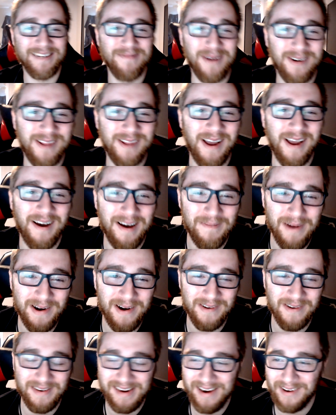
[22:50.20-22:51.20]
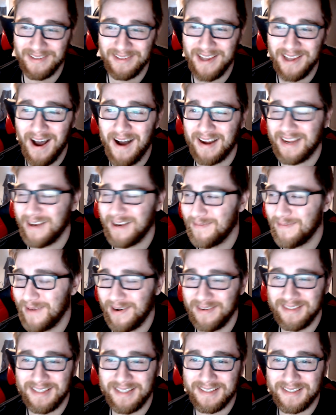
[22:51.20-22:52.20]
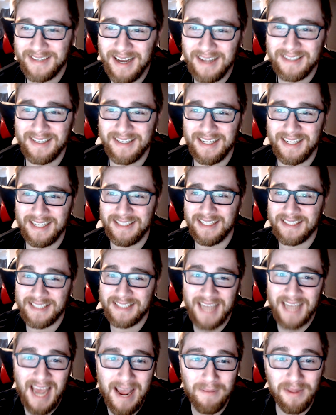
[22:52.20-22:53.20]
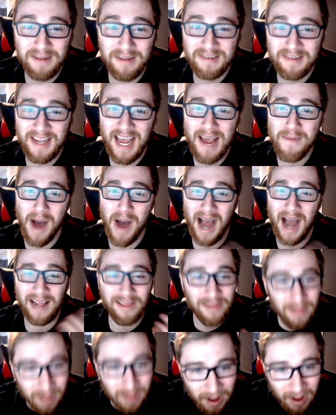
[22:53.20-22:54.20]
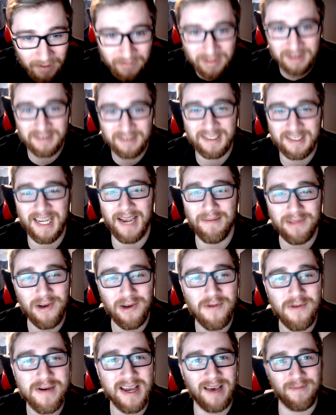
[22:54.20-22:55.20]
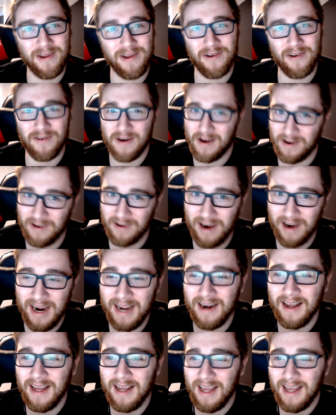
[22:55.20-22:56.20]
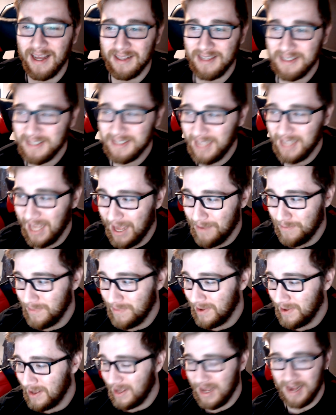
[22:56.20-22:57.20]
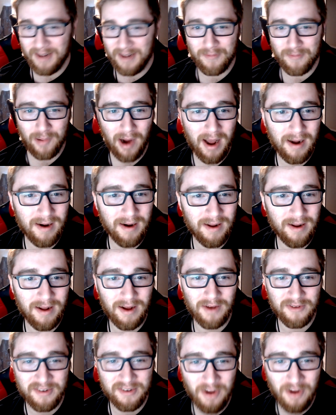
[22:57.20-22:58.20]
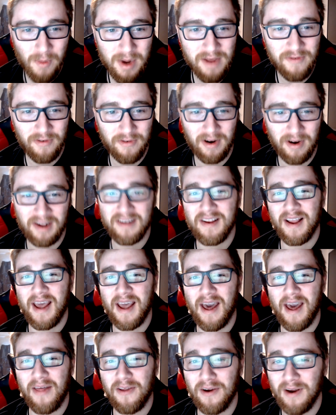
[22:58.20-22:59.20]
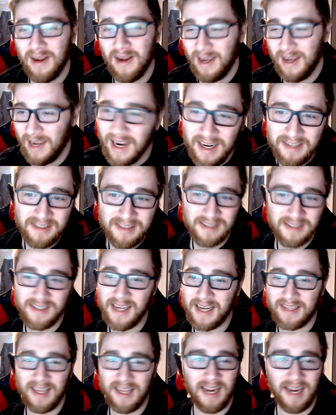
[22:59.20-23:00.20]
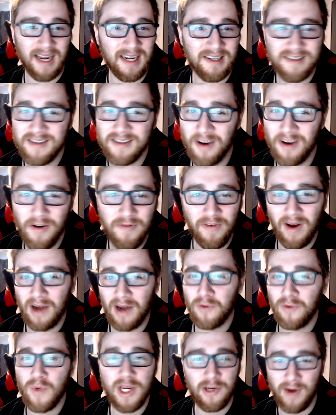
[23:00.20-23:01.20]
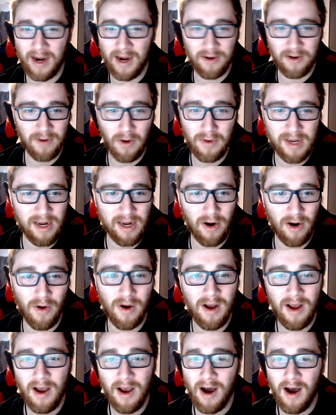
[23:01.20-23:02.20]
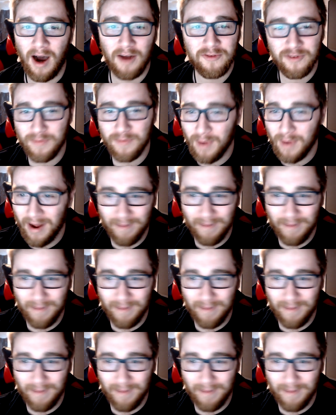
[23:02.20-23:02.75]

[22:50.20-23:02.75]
about, you know, talking about and discussing in this game. This game, I love this game. Don't get me wrong, right? This game has brought so many friends together. It's addicting. It's so fun. We create our own, you know, 100 bomb